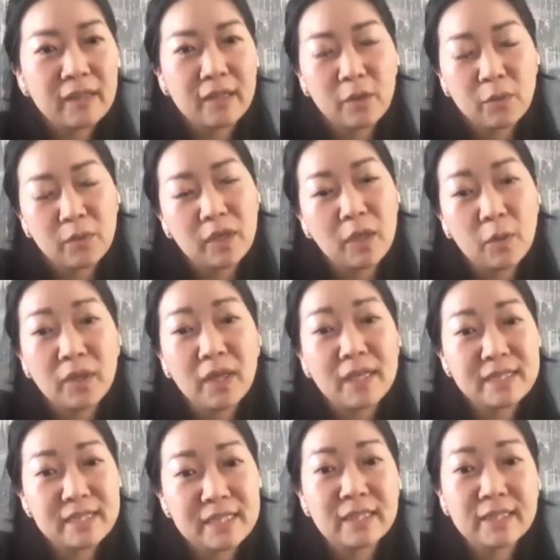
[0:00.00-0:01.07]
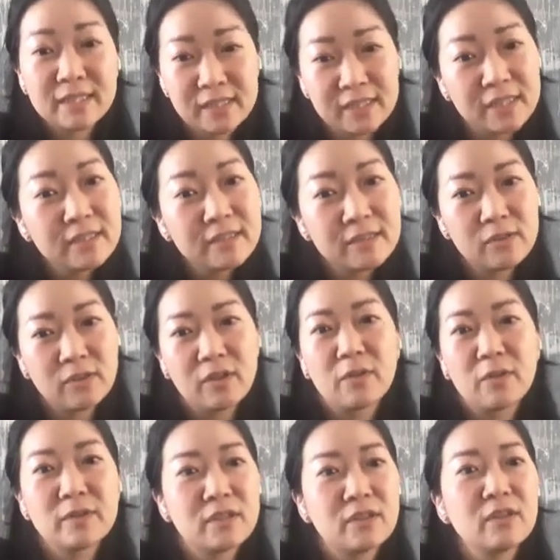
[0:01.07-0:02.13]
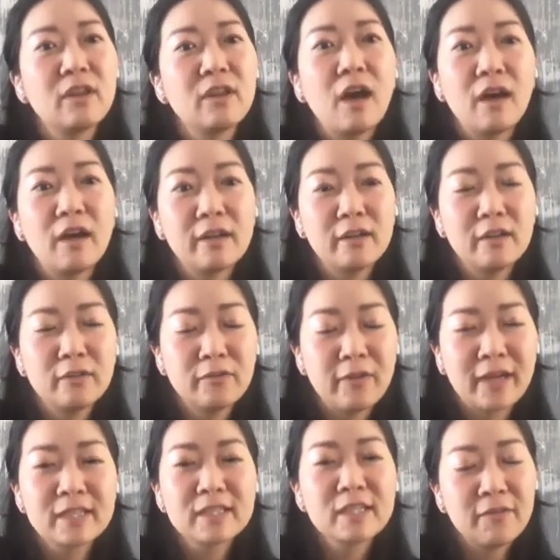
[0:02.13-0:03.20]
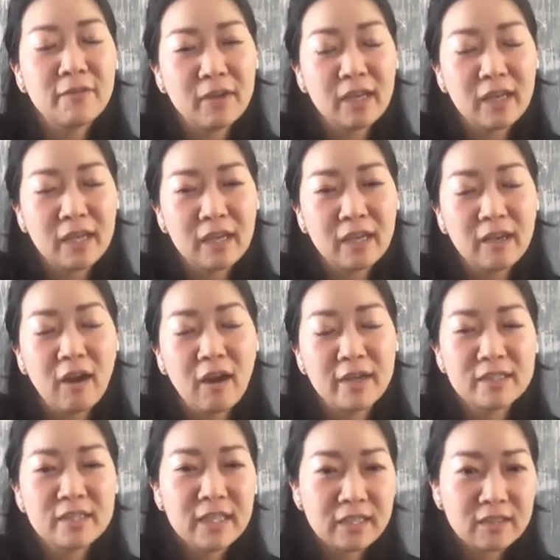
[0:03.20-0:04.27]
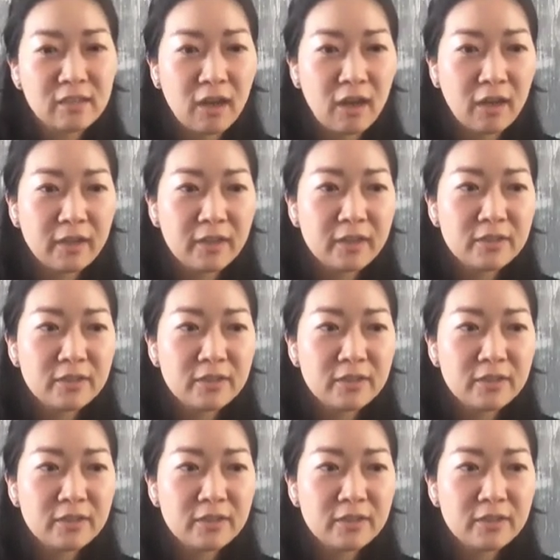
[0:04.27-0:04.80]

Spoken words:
that it would get delisted. So there was a lot of activity on TikTok